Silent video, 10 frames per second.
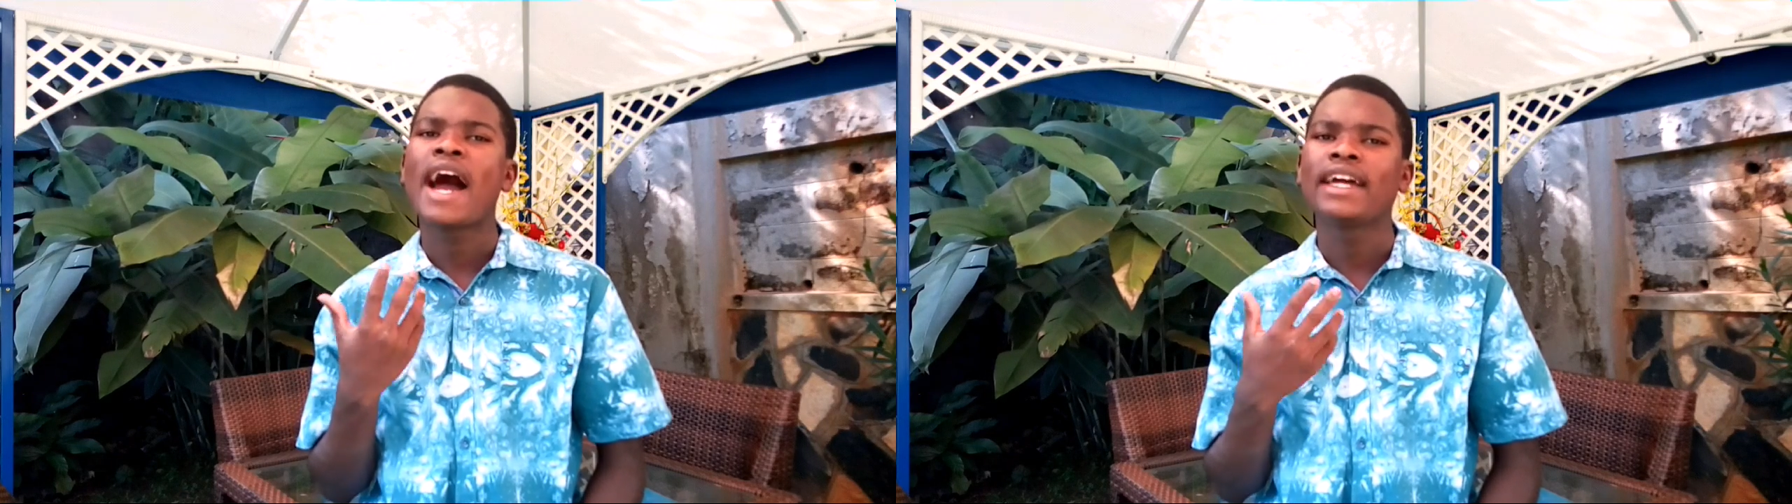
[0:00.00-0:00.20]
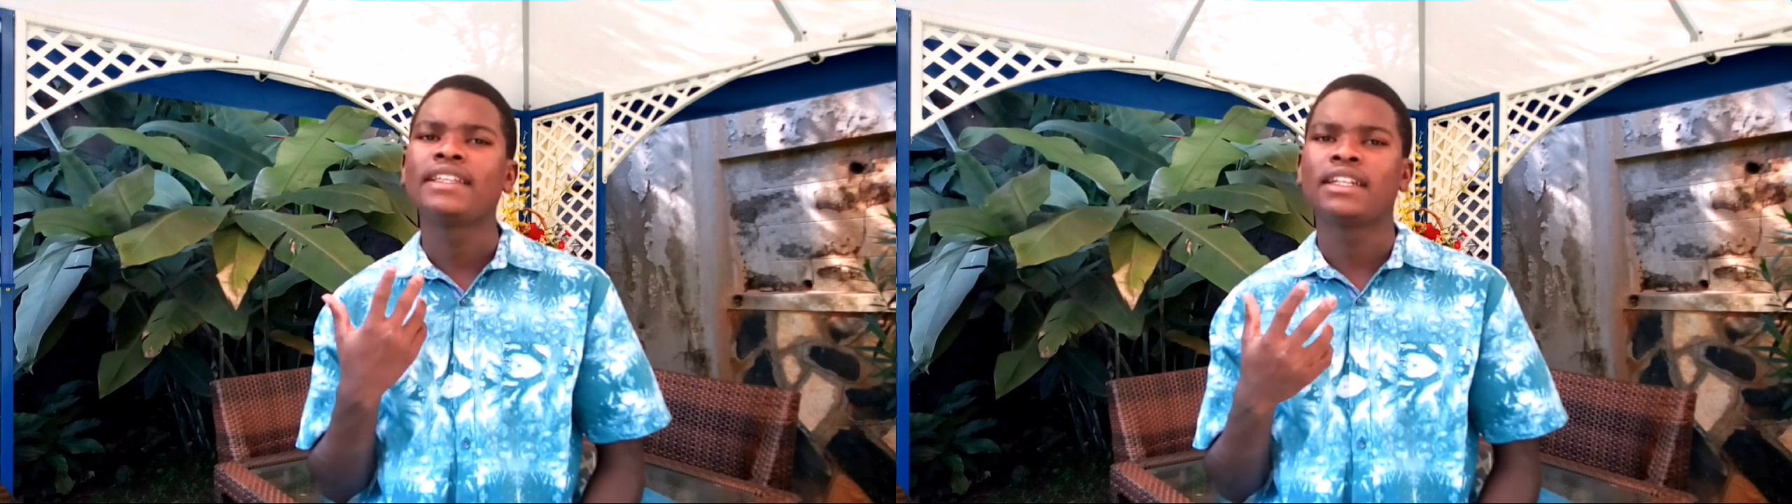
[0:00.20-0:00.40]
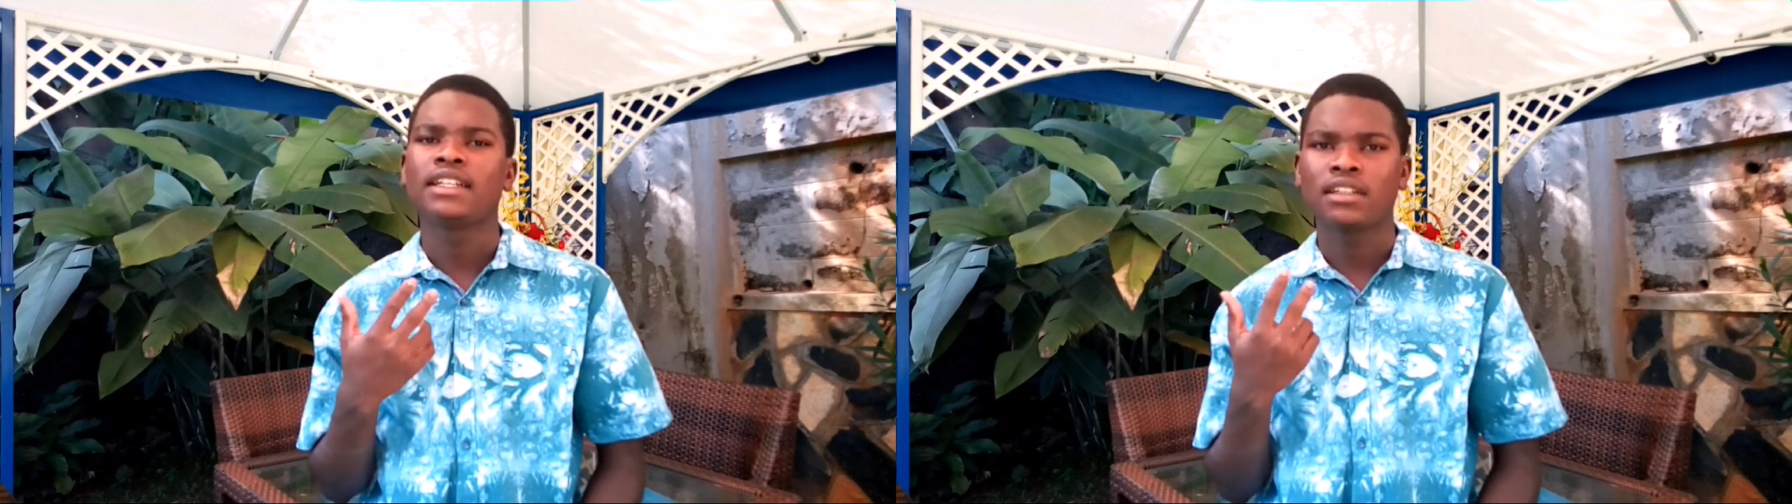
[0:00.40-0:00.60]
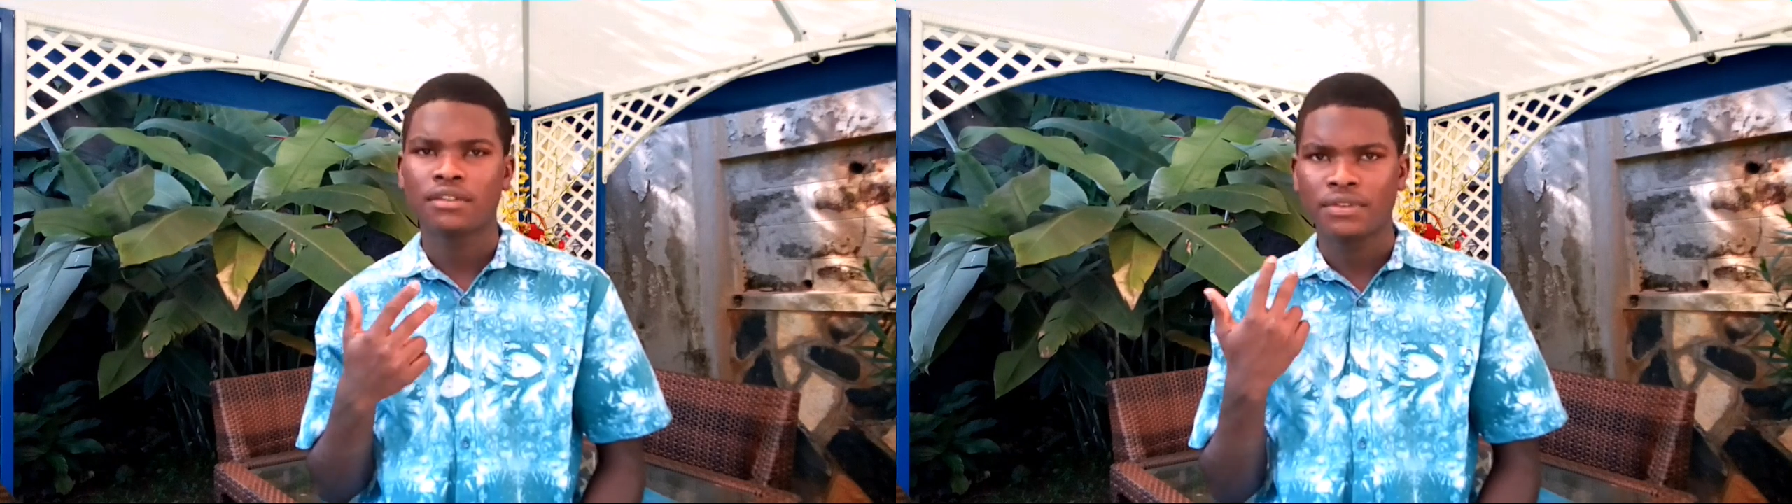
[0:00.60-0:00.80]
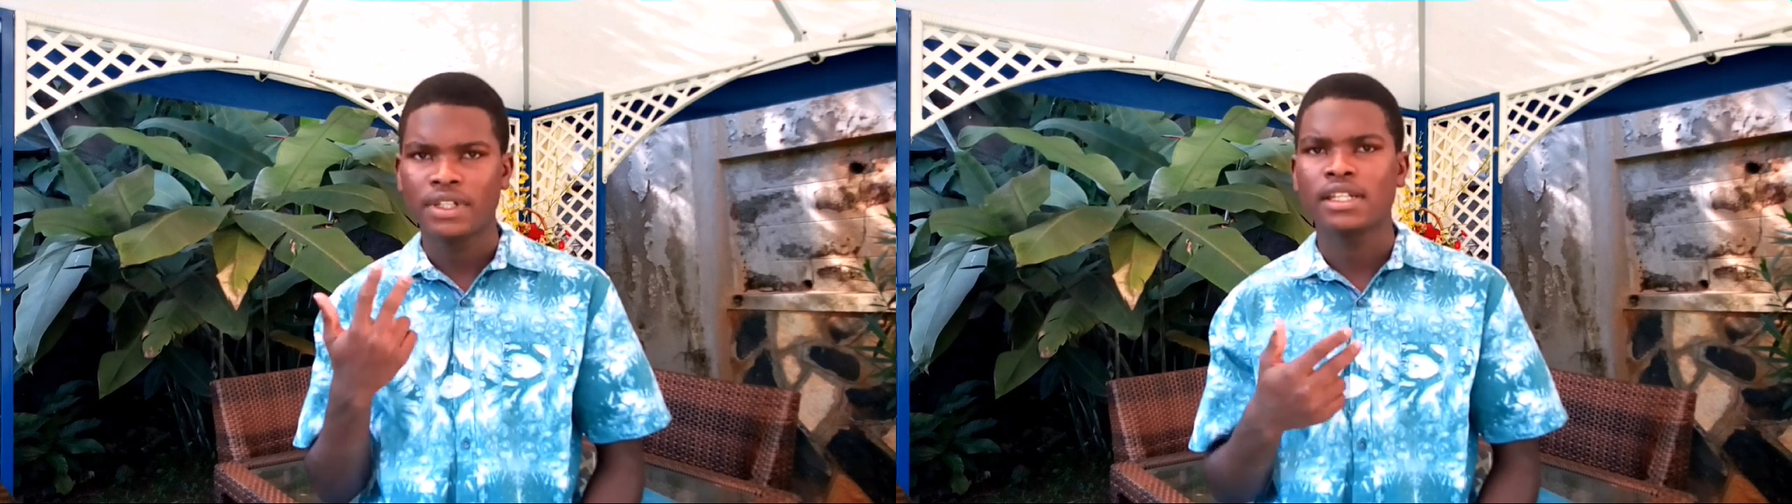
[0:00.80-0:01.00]
behind
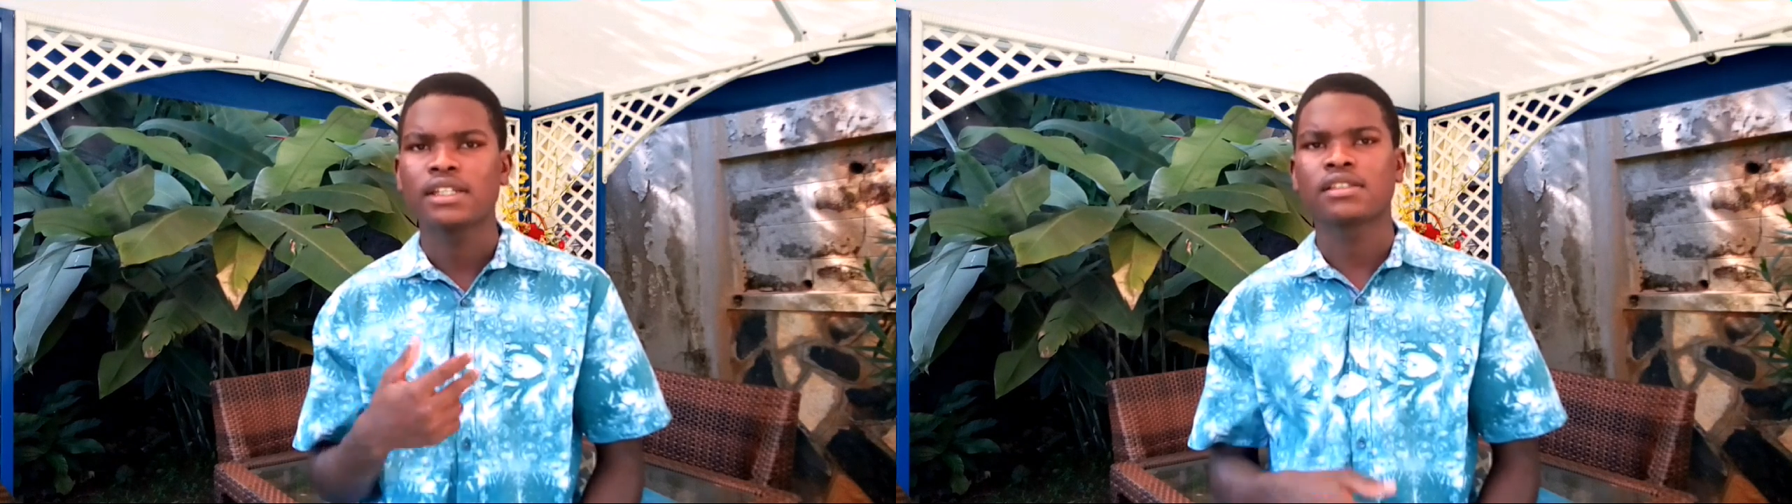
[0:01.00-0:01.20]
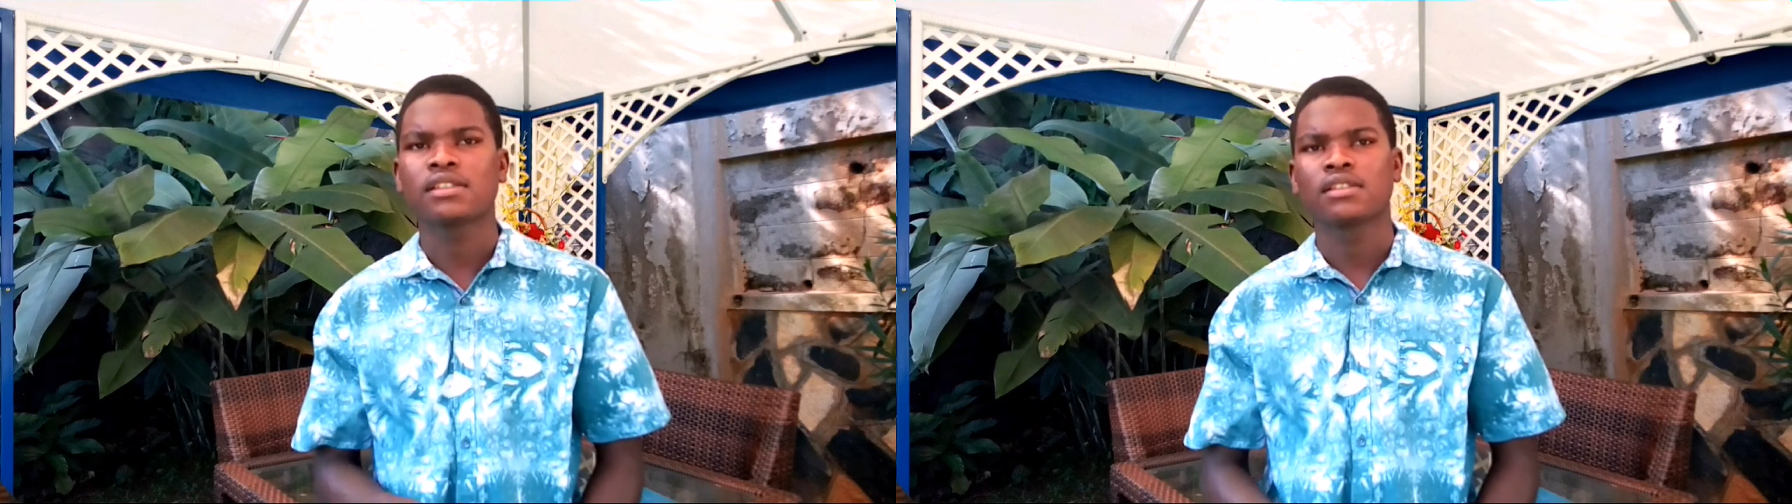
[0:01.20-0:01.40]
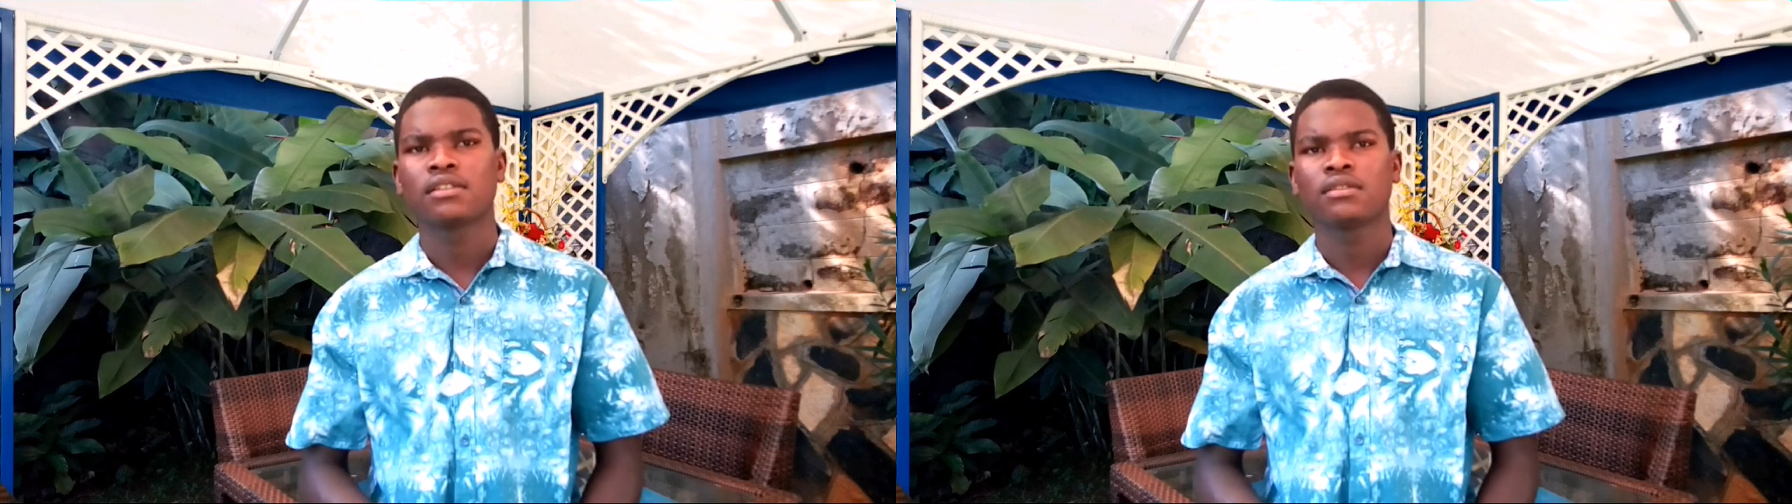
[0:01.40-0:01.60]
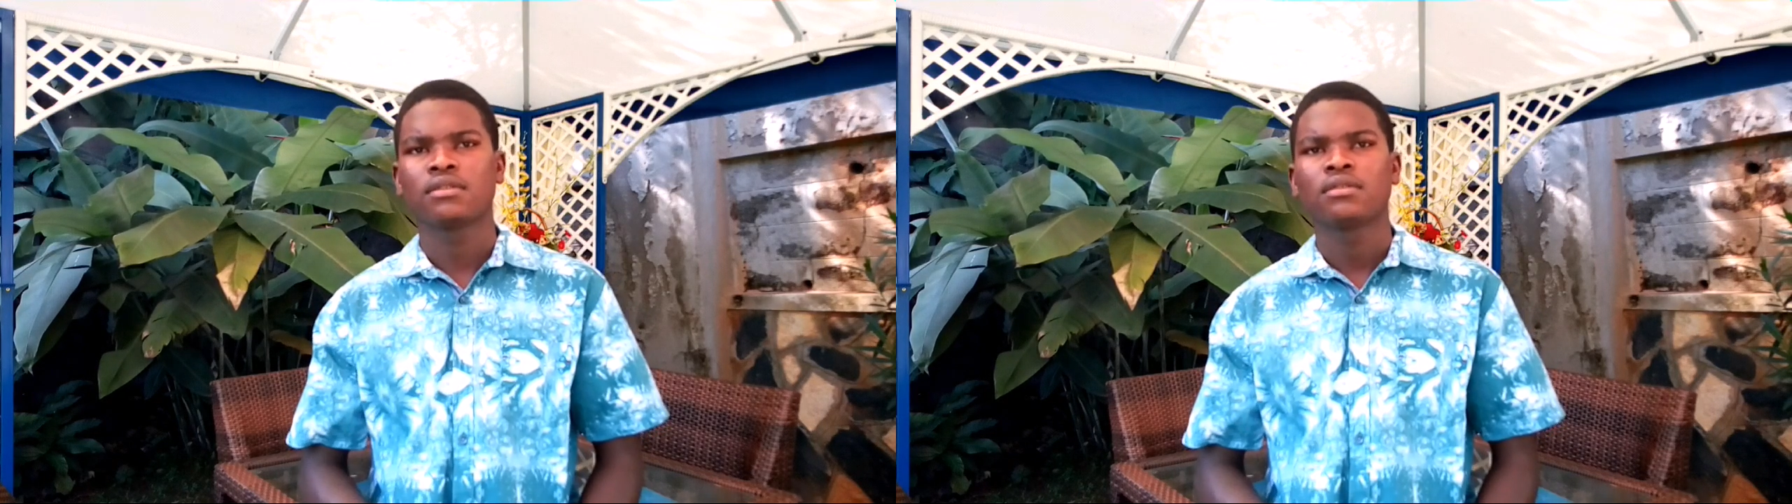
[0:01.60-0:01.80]
another face.